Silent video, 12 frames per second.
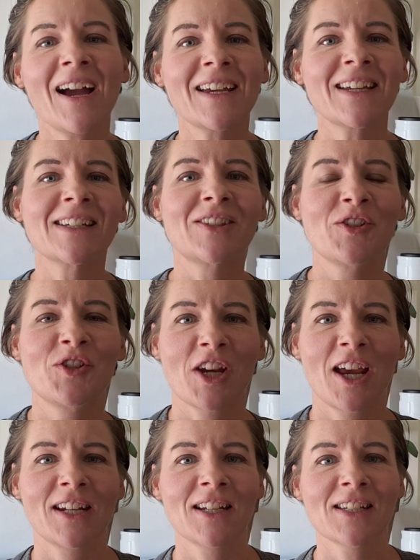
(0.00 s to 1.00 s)
It's
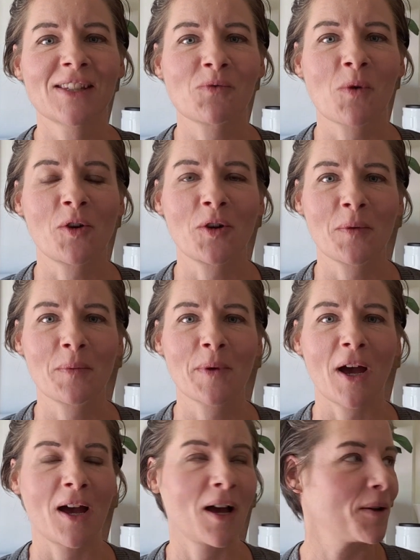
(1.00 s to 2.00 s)
Janice. Welcome
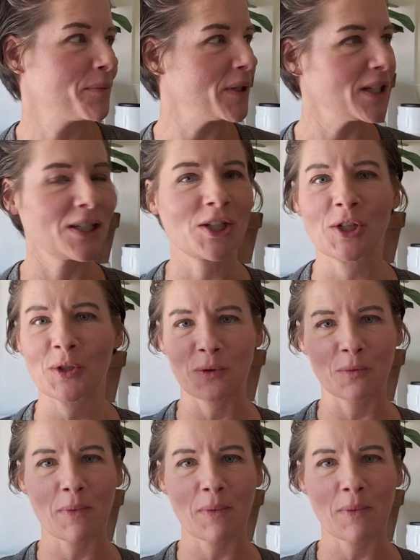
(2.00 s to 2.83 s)
into